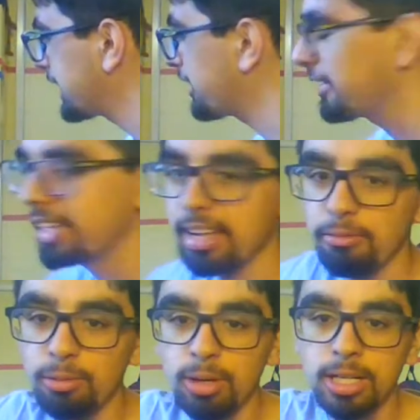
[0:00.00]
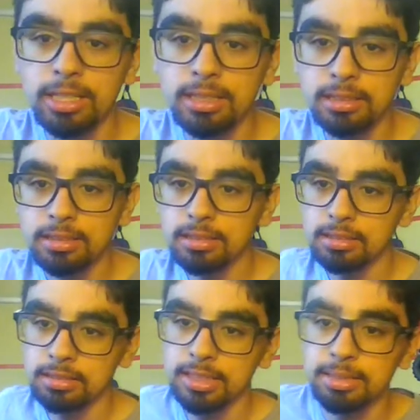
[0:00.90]
I only have one
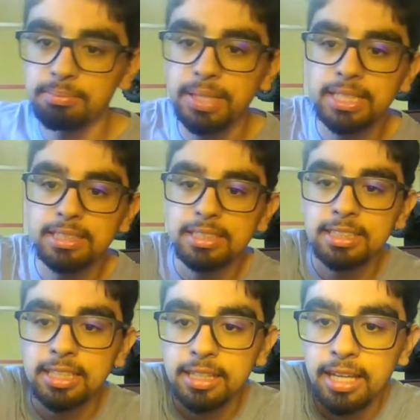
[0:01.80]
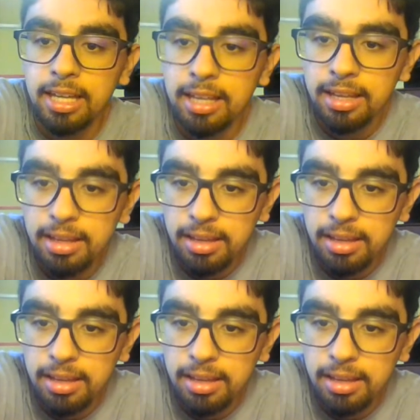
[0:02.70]
because I'm basic like that.